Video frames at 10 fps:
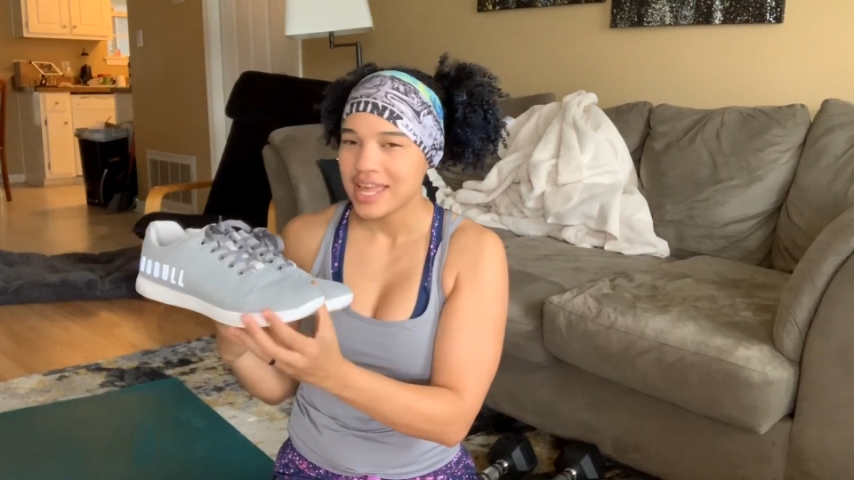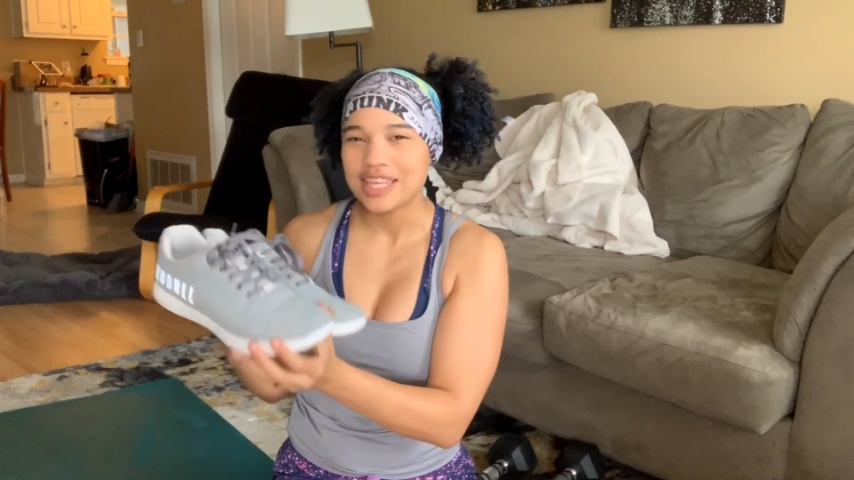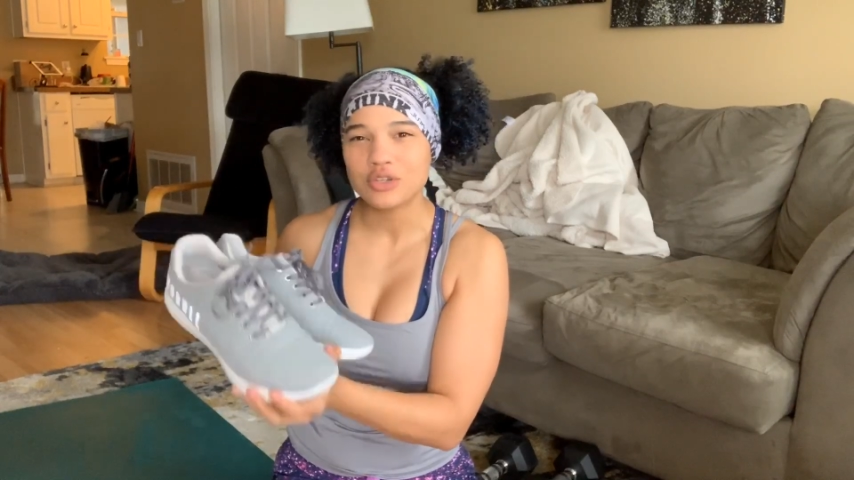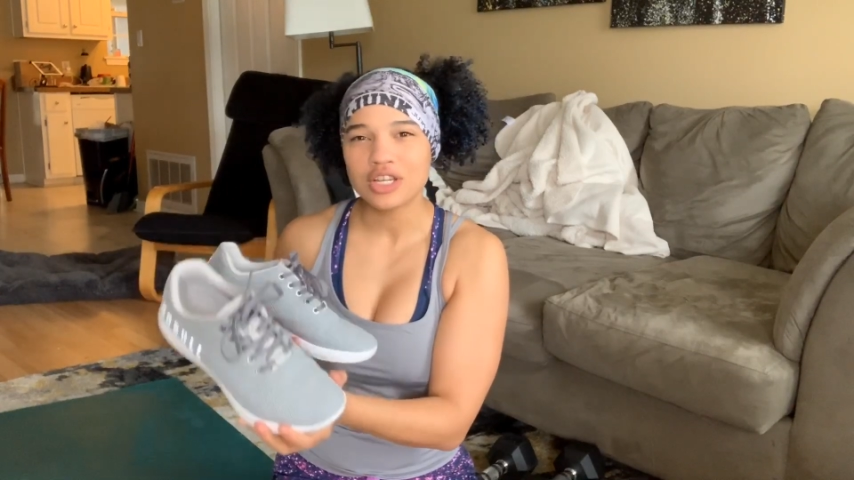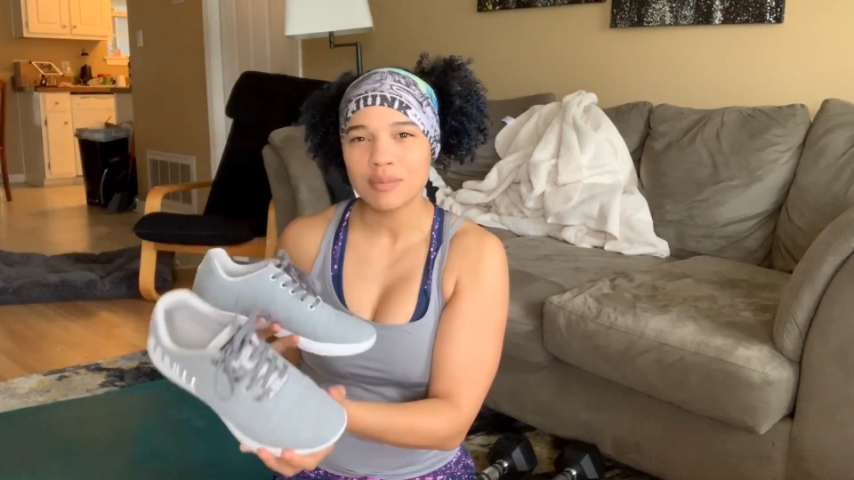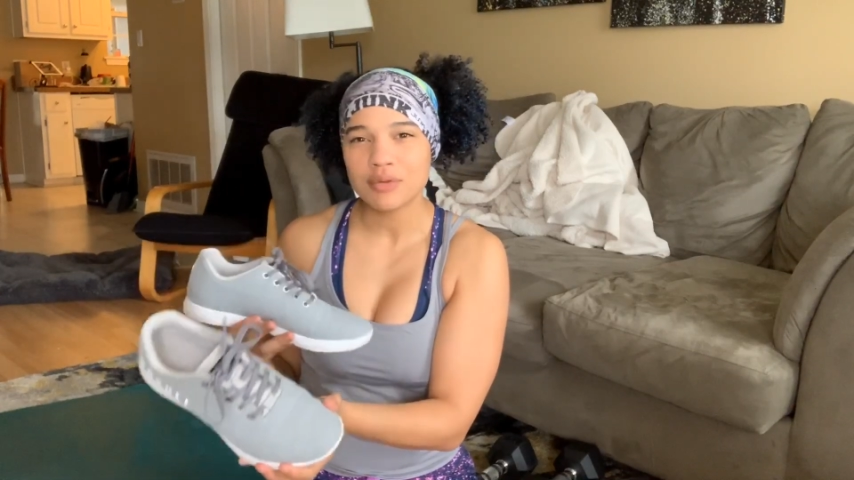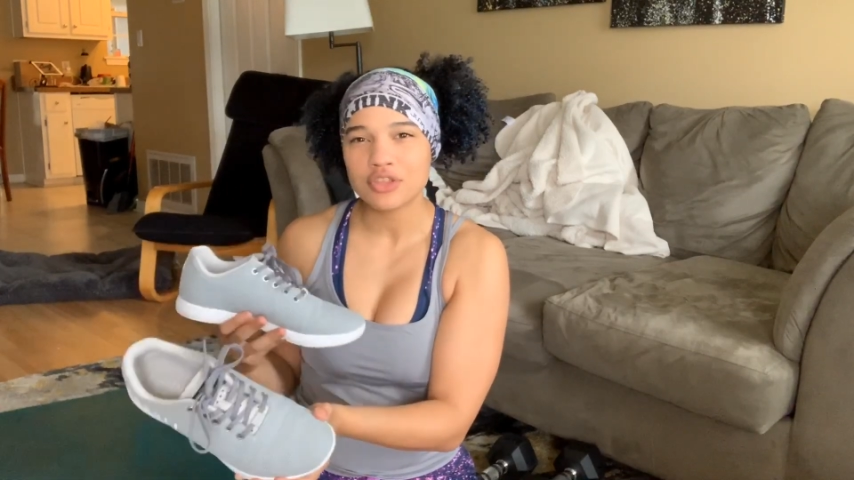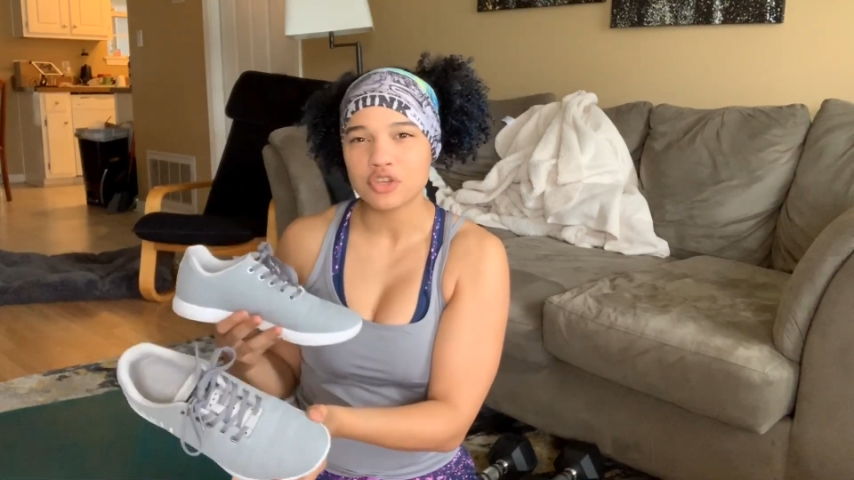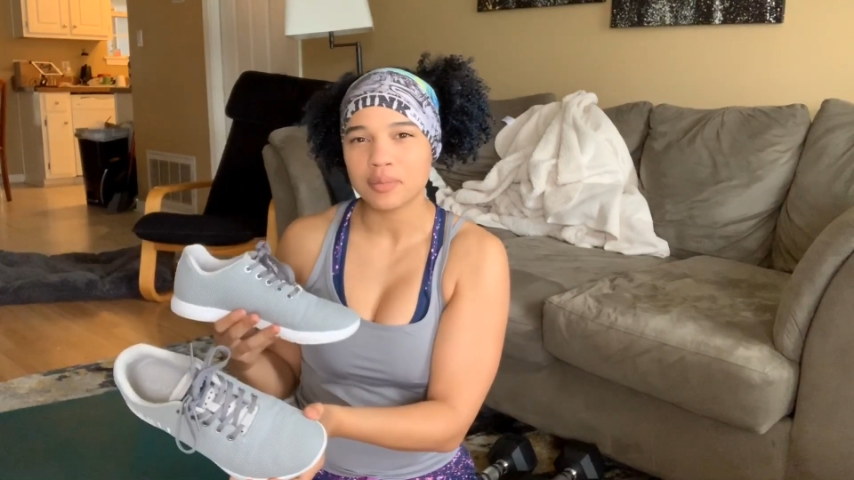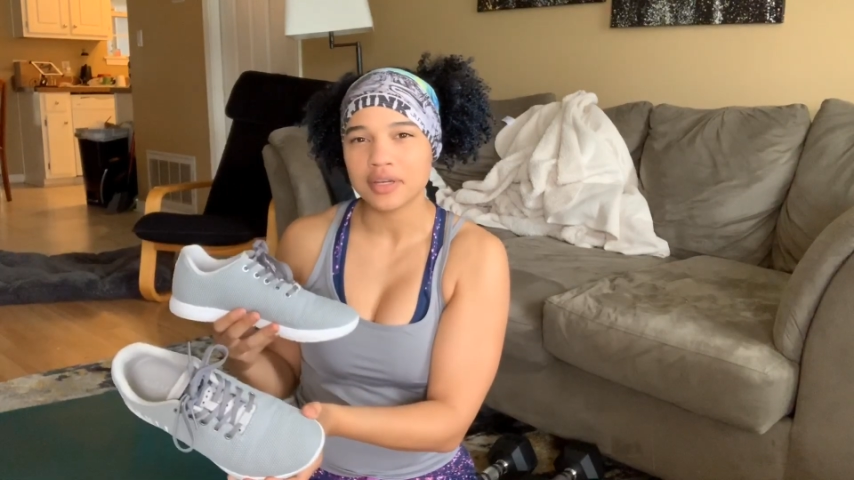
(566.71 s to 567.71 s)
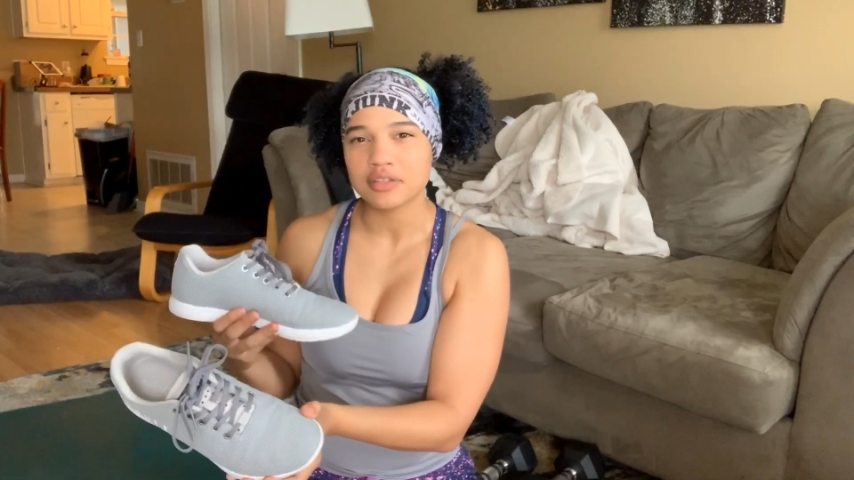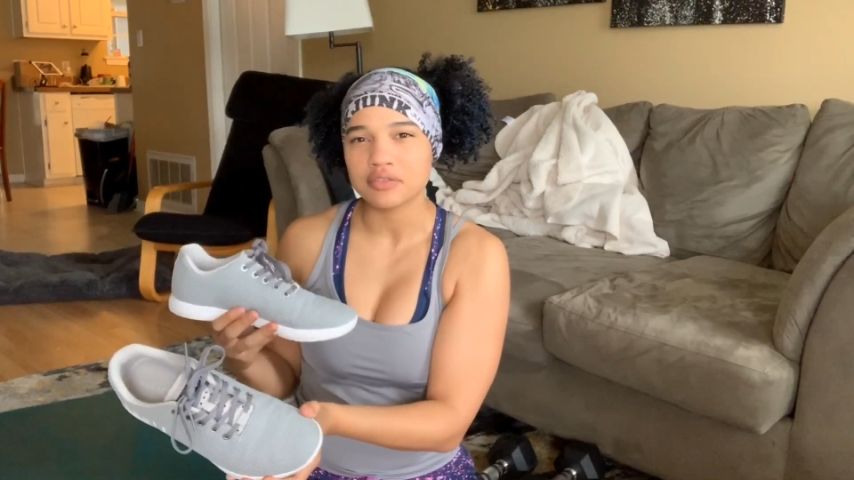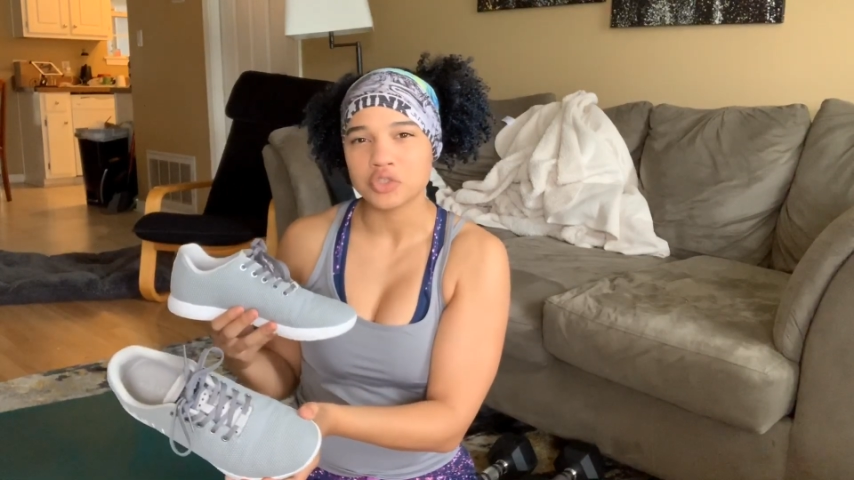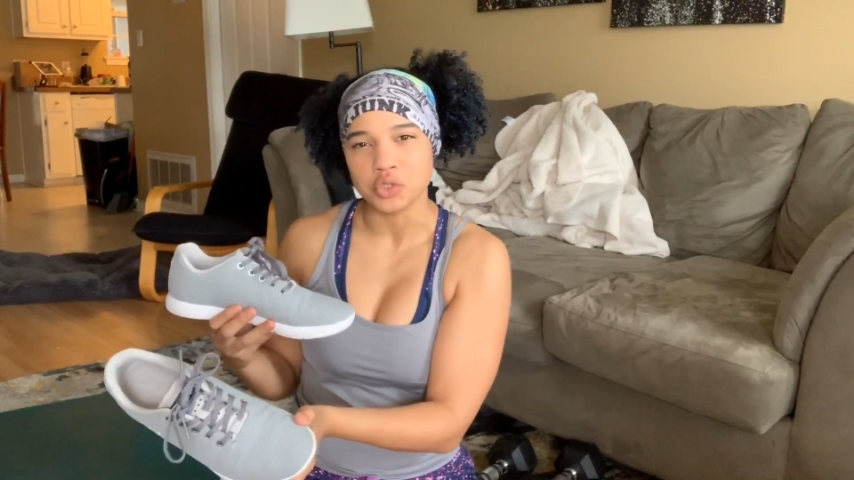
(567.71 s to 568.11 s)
They do come with 2 pairs of